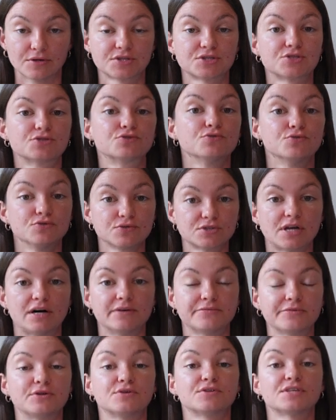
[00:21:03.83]
Stool
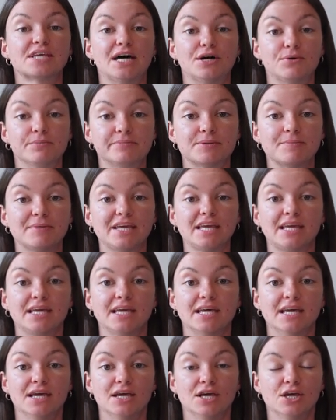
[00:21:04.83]
softeners helped
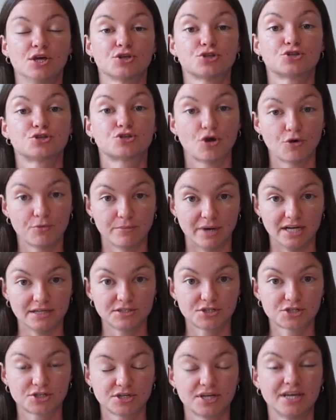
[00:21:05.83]
me so
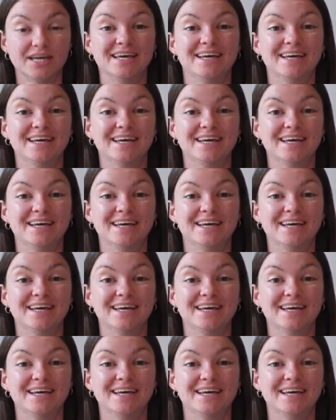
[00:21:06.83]
much.